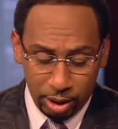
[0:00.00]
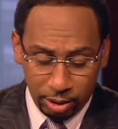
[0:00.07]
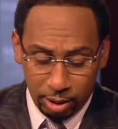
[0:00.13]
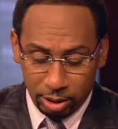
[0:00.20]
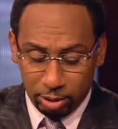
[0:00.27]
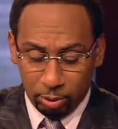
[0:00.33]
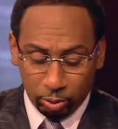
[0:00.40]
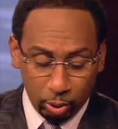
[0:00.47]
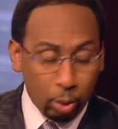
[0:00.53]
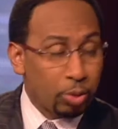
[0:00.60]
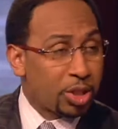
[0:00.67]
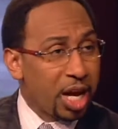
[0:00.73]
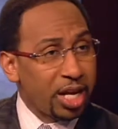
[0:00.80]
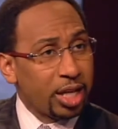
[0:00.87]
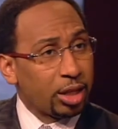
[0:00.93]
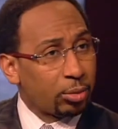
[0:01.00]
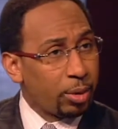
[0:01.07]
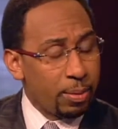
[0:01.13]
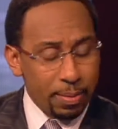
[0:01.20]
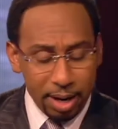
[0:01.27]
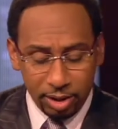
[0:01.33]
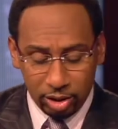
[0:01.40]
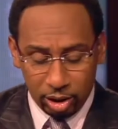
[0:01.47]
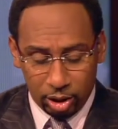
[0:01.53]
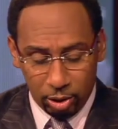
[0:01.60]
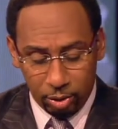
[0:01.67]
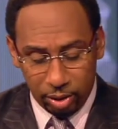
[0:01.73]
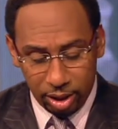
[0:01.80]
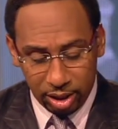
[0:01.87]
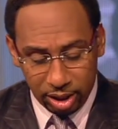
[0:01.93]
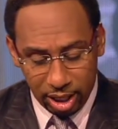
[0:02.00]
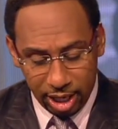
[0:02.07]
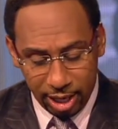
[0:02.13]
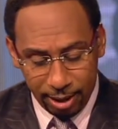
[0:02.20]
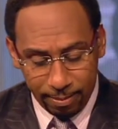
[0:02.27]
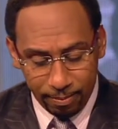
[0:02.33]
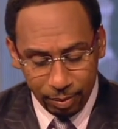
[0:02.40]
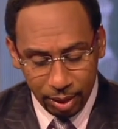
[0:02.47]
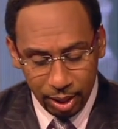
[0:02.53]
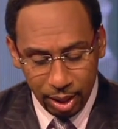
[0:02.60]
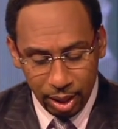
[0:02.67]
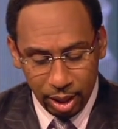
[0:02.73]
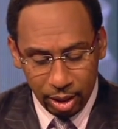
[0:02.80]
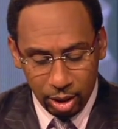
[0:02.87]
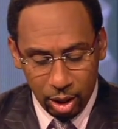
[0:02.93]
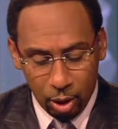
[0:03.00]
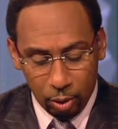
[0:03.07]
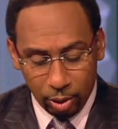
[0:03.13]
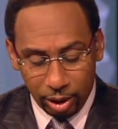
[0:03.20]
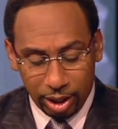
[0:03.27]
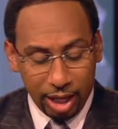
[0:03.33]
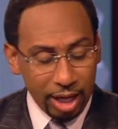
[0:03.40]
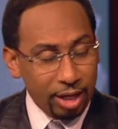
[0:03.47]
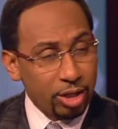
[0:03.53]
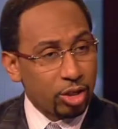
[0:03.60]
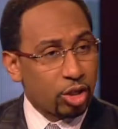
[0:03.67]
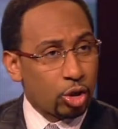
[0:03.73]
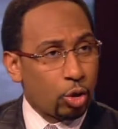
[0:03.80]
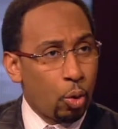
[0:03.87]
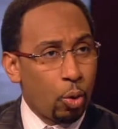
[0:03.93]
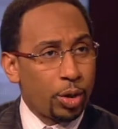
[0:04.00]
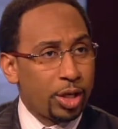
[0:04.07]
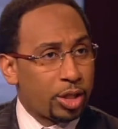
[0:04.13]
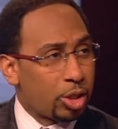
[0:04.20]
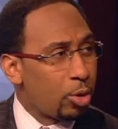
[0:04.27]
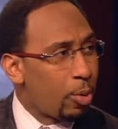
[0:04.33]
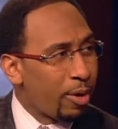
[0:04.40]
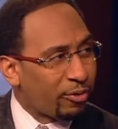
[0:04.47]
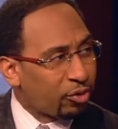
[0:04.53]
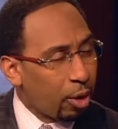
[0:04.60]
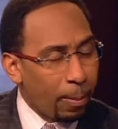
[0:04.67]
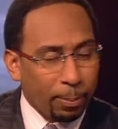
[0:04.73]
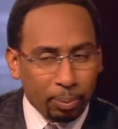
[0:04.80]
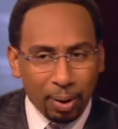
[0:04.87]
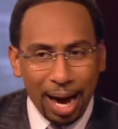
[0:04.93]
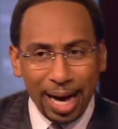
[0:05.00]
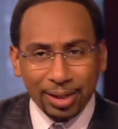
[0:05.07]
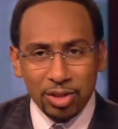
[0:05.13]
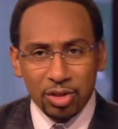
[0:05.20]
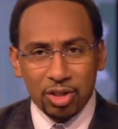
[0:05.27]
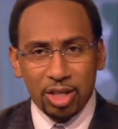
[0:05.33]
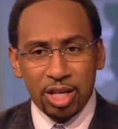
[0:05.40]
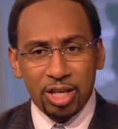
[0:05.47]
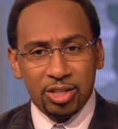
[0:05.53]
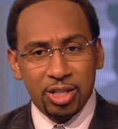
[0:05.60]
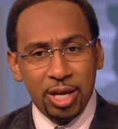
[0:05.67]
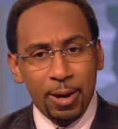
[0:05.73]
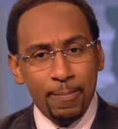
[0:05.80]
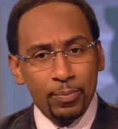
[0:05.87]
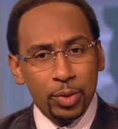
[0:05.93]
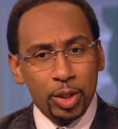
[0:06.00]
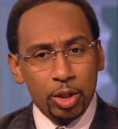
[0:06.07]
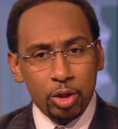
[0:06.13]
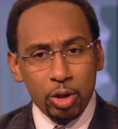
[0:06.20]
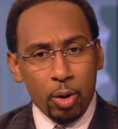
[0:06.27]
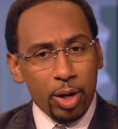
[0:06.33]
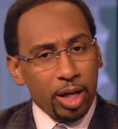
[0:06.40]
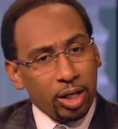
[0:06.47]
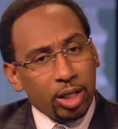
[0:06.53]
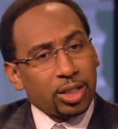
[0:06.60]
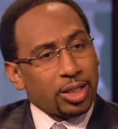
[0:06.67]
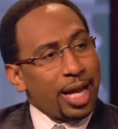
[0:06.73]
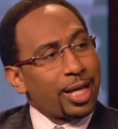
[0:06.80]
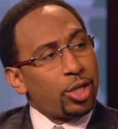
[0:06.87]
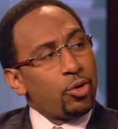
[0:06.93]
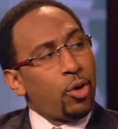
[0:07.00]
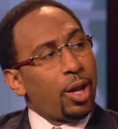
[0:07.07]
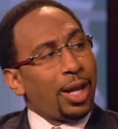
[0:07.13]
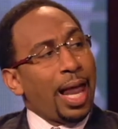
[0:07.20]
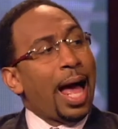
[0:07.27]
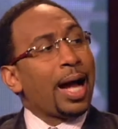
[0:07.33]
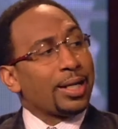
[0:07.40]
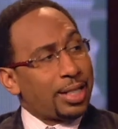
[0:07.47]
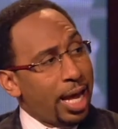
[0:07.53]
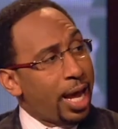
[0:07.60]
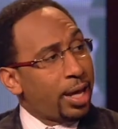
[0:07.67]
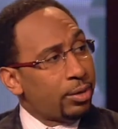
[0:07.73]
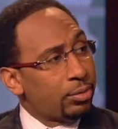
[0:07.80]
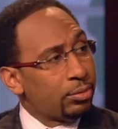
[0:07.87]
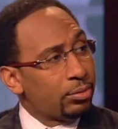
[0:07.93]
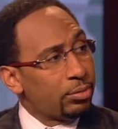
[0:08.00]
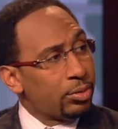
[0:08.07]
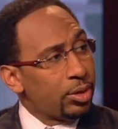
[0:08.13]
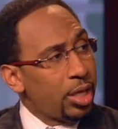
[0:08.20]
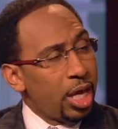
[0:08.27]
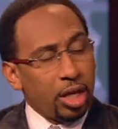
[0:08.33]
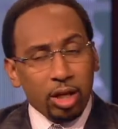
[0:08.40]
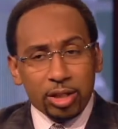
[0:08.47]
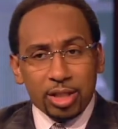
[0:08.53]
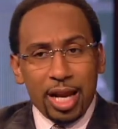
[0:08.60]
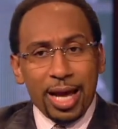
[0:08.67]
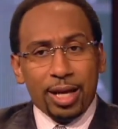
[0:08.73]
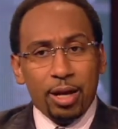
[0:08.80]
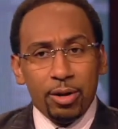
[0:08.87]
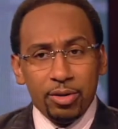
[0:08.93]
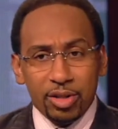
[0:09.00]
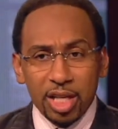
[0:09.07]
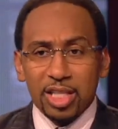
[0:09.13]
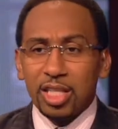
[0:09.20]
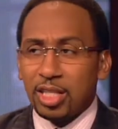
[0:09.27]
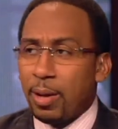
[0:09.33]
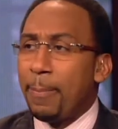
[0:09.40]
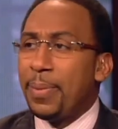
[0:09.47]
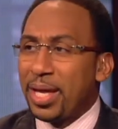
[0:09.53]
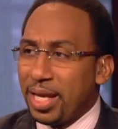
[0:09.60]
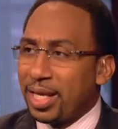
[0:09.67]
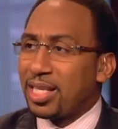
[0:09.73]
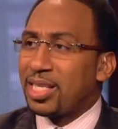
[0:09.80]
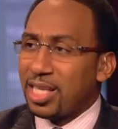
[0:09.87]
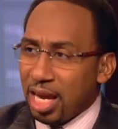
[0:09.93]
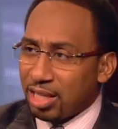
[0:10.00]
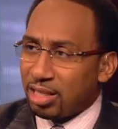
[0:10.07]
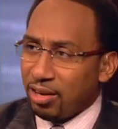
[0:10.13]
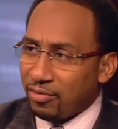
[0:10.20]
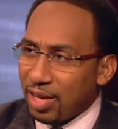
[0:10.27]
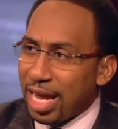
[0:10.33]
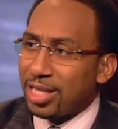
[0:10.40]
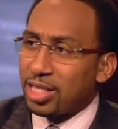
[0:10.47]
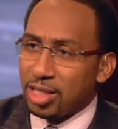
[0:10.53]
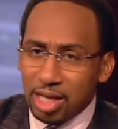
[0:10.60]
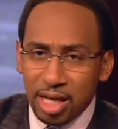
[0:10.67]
just a rotating three-man security team, getting escorted to and from practices. It looks like you're on lockdown. It looks like this is a bit excessive. That's